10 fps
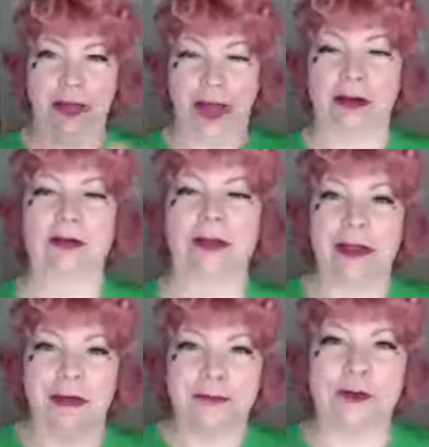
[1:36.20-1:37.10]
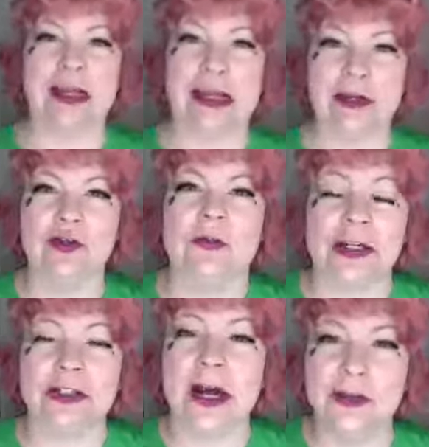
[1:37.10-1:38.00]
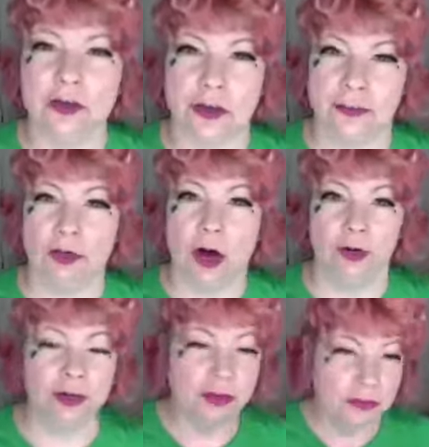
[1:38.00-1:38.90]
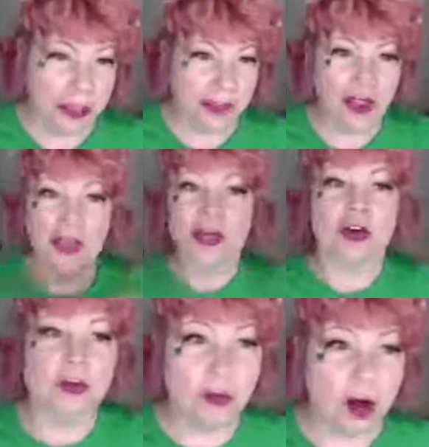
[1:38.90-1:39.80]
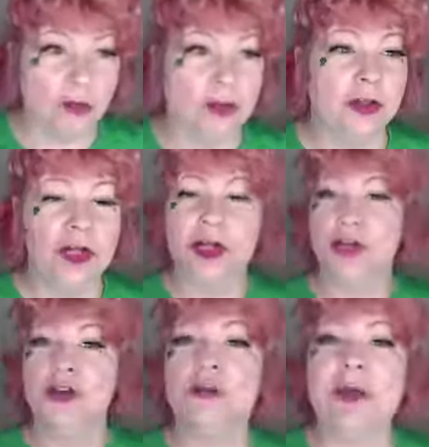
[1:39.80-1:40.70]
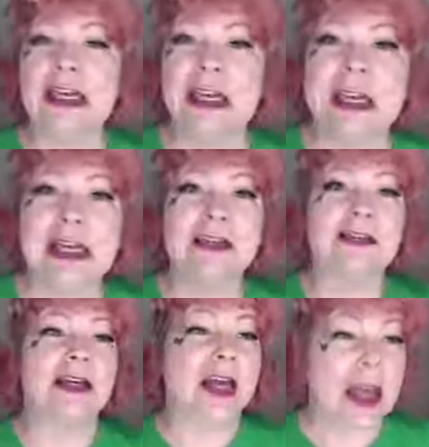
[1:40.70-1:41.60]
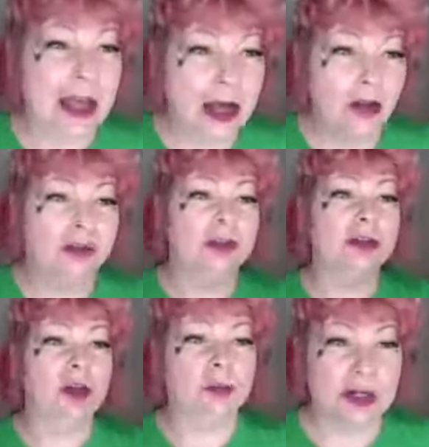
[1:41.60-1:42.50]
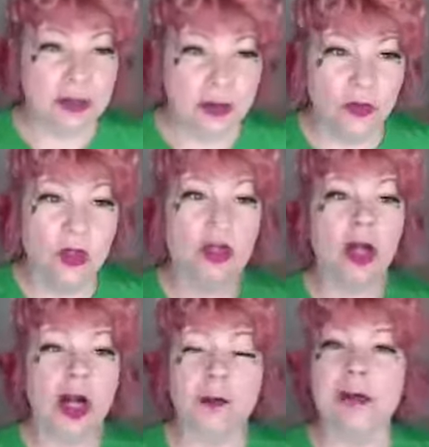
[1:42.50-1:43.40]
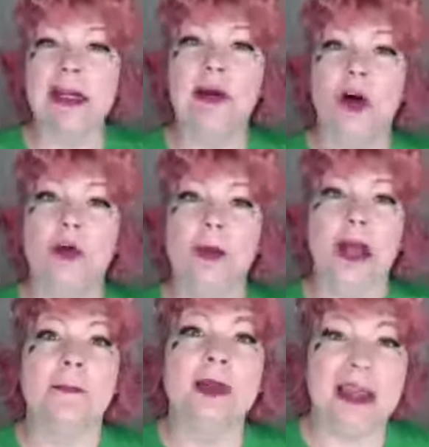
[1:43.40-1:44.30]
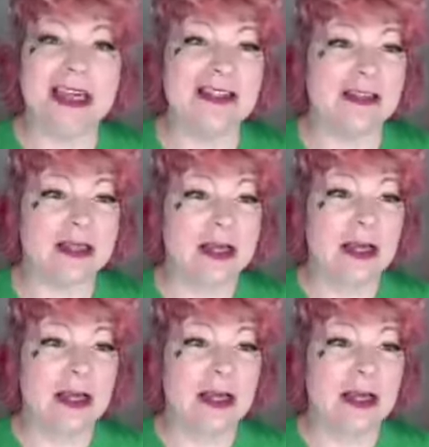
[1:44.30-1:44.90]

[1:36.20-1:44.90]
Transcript: not like if you're eating too much ice cream growth, like growth. New beginnings, health, renewal, harmony, hope, peace.